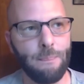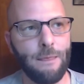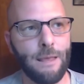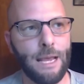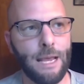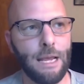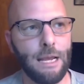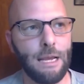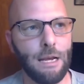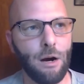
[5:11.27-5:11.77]

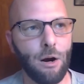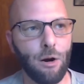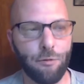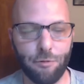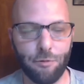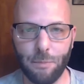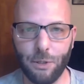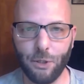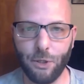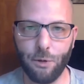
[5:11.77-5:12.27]
They are
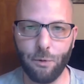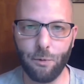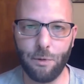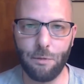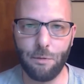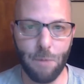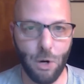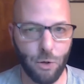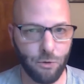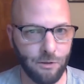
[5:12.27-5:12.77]
familiar
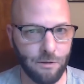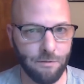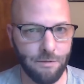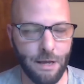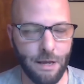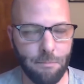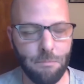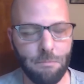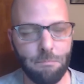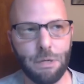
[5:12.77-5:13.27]
with most of
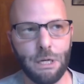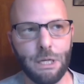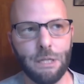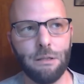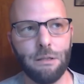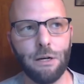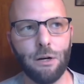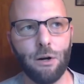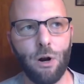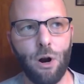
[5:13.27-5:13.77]
them,
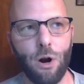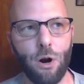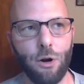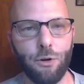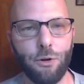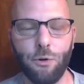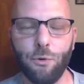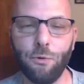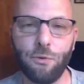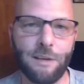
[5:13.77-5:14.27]
but there
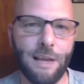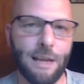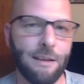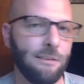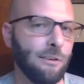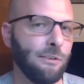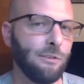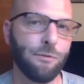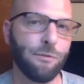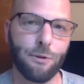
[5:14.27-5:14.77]
are use
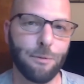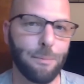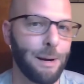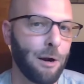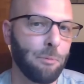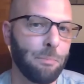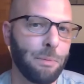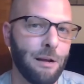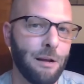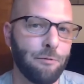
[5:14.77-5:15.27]
cases for the
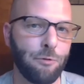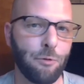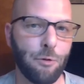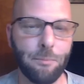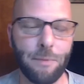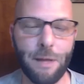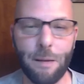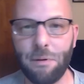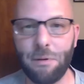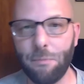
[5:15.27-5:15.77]
Power Platform
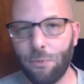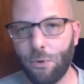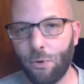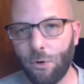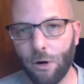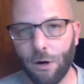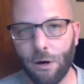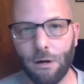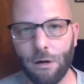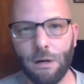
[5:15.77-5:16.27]
that people
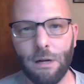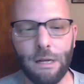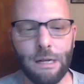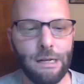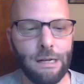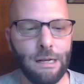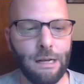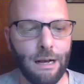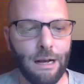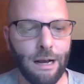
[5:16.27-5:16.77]
are
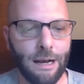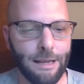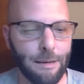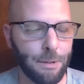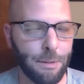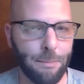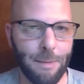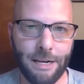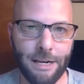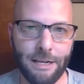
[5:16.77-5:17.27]
uh,
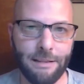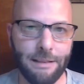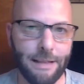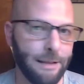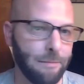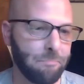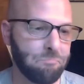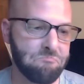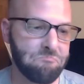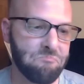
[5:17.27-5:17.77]
implementing
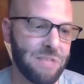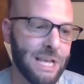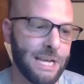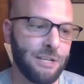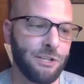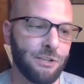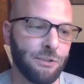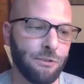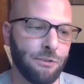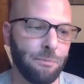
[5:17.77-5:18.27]
that they
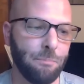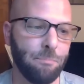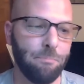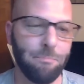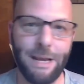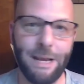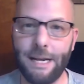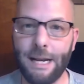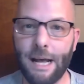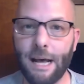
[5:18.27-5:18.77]
just
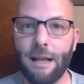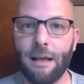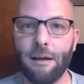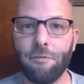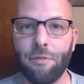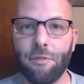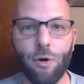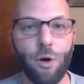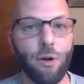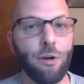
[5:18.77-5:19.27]
may not
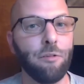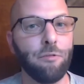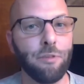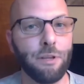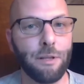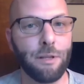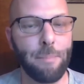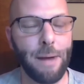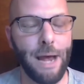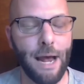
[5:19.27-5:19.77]
have thought of
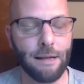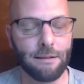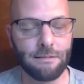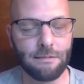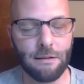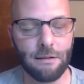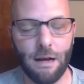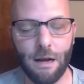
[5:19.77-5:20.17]
in the past.